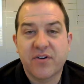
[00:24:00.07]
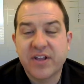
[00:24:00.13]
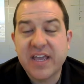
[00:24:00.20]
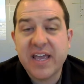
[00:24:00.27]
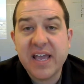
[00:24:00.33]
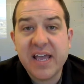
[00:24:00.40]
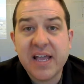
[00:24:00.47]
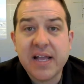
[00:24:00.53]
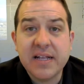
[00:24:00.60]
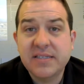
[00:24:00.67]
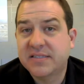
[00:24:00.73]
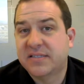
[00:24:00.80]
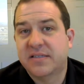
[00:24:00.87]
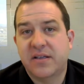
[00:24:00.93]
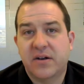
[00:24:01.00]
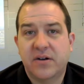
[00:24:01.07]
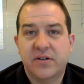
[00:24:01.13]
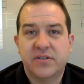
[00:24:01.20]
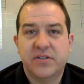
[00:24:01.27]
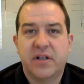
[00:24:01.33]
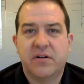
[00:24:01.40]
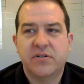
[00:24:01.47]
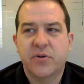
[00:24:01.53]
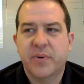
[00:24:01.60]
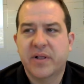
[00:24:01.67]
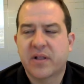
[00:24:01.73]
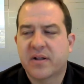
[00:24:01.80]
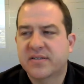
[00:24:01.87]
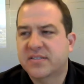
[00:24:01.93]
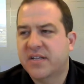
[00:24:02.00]
kids. They're doing a
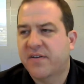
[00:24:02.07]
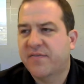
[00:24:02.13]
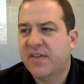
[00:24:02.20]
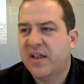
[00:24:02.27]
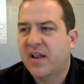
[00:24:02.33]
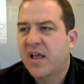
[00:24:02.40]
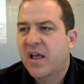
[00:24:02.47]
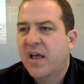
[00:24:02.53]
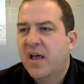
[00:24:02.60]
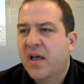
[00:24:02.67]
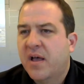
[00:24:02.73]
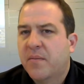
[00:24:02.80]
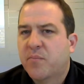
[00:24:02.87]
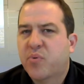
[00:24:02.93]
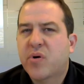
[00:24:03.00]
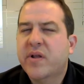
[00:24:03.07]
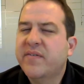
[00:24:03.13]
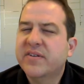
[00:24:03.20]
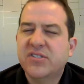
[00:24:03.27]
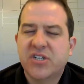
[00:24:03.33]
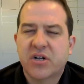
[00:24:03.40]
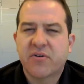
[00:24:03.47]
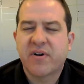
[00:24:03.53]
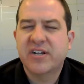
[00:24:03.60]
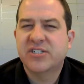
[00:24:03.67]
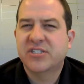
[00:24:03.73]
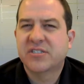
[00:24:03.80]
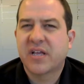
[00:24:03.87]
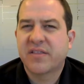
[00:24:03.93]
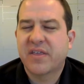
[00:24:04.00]
lot of stuff that previous
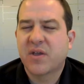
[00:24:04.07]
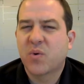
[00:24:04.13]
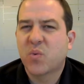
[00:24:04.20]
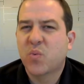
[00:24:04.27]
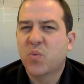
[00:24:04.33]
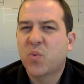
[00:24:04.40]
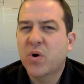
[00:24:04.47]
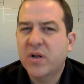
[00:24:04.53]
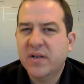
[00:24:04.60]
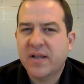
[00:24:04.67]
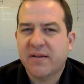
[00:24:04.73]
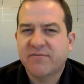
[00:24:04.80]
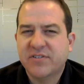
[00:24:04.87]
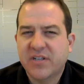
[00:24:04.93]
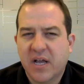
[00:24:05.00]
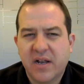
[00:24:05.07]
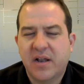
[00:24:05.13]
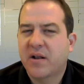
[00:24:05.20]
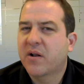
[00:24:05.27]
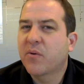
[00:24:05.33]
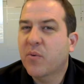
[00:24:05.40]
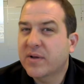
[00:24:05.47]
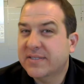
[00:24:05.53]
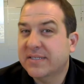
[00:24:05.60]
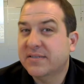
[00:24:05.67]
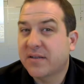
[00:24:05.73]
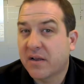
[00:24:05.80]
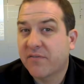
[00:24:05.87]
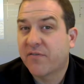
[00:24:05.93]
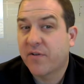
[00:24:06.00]
generations, I think, wouldn't have done, and it wasn't
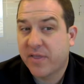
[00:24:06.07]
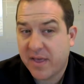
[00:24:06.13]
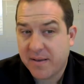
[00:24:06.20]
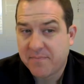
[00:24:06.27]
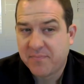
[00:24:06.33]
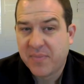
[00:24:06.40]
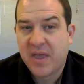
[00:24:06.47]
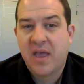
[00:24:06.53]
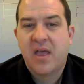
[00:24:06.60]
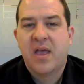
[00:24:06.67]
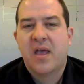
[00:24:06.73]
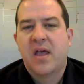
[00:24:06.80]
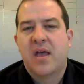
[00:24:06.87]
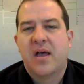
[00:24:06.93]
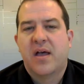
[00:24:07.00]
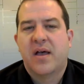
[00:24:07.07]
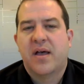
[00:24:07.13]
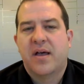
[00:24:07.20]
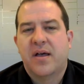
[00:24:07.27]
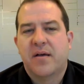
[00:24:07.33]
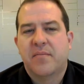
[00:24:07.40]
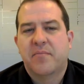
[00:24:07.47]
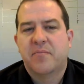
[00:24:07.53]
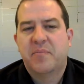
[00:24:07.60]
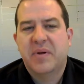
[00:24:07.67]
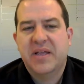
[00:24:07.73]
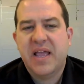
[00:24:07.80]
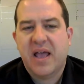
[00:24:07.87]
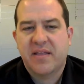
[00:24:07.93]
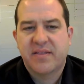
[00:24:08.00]
done for them. But
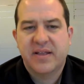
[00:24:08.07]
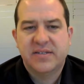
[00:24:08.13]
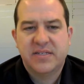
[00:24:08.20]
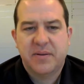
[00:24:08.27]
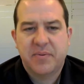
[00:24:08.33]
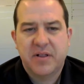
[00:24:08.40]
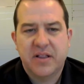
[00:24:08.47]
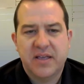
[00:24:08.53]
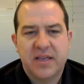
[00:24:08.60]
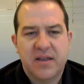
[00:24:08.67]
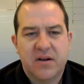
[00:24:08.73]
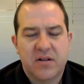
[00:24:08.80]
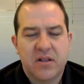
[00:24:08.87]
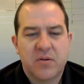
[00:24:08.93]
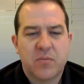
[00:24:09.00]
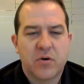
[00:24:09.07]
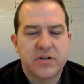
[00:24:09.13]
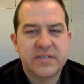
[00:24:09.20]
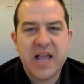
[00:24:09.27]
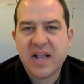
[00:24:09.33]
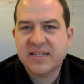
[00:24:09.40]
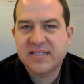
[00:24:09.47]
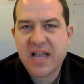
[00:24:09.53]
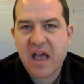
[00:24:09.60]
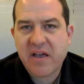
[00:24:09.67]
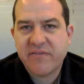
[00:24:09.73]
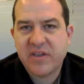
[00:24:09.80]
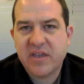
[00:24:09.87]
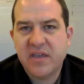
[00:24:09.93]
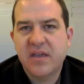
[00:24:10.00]
yeah, they typically are a little more tech
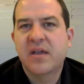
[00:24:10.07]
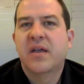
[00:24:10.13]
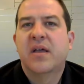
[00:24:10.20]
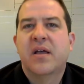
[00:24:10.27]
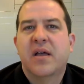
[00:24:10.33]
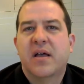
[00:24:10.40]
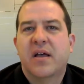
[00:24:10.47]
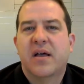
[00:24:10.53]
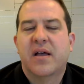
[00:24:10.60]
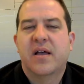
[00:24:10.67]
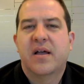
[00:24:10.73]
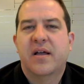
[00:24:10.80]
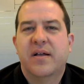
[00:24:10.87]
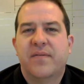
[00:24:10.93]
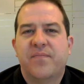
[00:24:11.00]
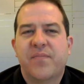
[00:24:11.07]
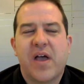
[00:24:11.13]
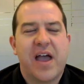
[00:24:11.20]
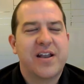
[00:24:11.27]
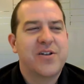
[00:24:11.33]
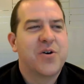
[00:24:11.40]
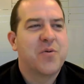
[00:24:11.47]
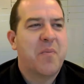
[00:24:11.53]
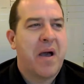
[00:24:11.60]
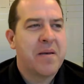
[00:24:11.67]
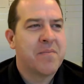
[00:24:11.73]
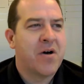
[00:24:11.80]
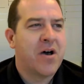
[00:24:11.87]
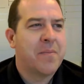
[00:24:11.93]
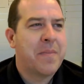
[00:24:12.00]
savvy. I know my
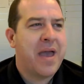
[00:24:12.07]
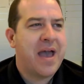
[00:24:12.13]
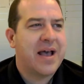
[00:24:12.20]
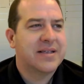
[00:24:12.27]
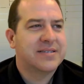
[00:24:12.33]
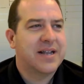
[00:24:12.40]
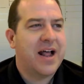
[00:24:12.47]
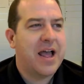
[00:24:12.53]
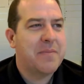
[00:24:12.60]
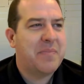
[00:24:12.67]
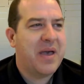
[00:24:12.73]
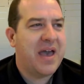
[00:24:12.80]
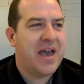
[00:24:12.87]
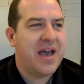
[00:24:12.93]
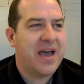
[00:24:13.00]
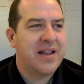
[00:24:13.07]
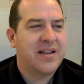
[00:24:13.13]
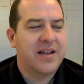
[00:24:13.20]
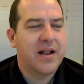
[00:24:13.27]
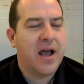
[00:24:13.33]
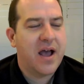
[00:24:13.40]
mom has an iPad and an